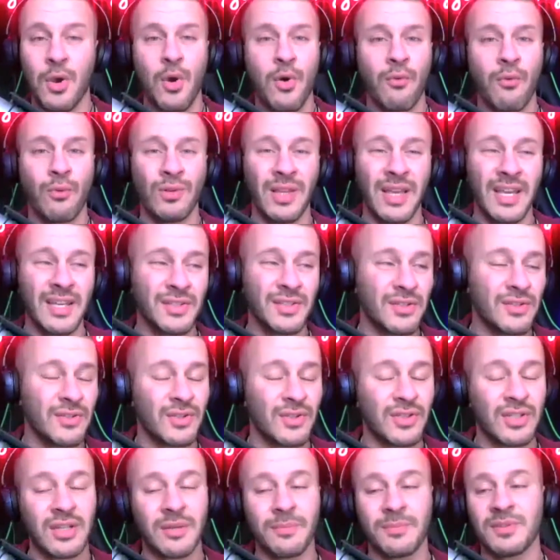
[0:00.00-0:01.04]

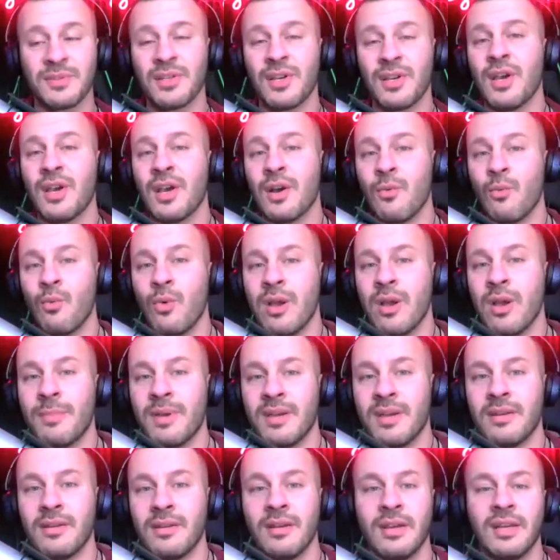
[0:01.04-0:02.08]
relationships,
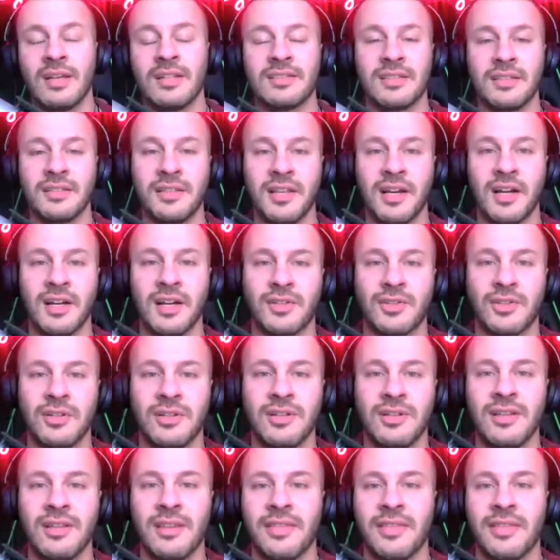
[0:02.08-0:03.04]
women, seduction.